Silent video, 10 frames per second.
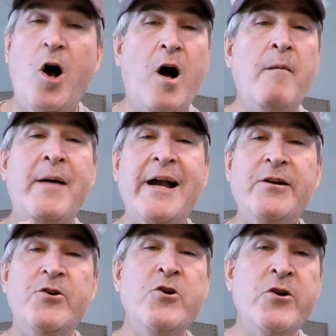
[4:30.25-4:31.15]
All my
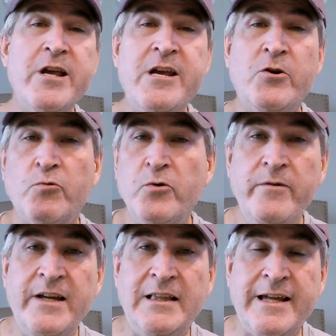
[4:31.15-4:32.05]
nerdy,
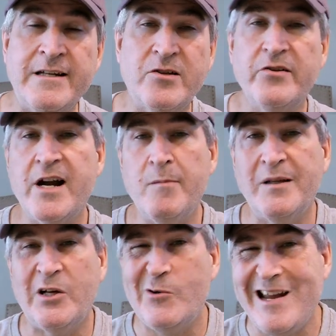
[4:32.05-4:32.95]
groovy links are down
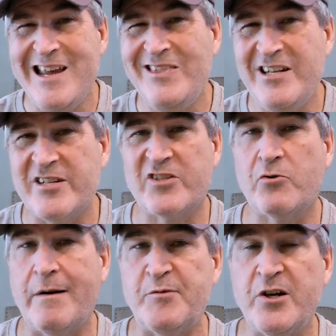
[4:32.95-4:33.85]
below in the
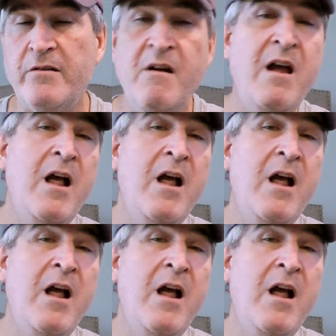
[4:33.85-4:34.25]
description.